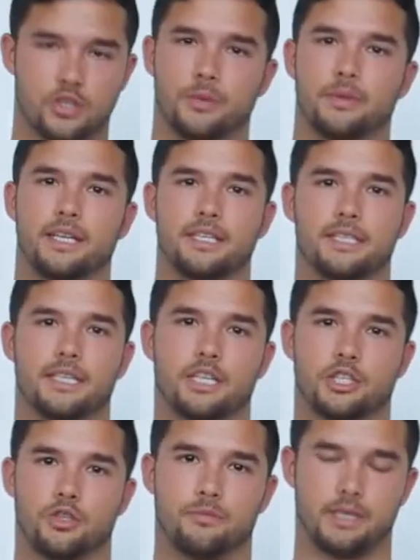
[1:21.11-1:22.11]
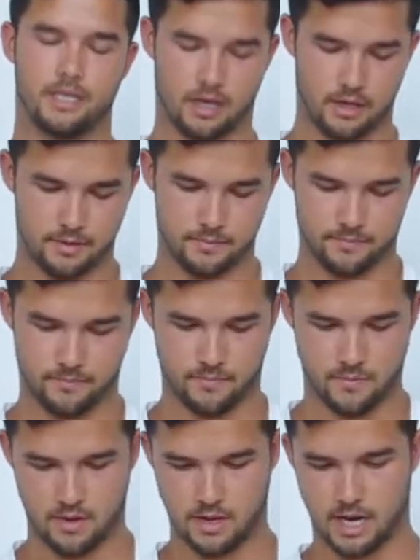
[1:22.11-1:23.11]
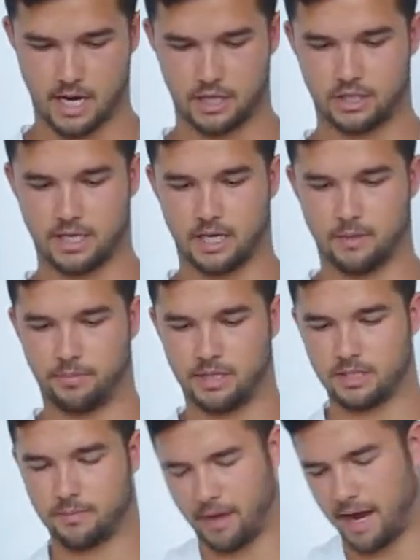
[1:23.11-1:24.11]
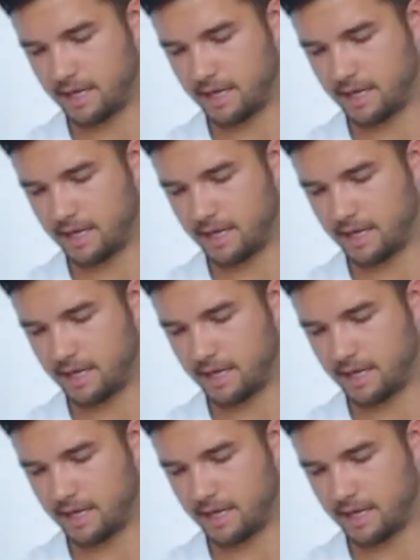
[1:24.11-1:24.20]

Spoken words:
extremely easy because you'd be done. I just take a piece of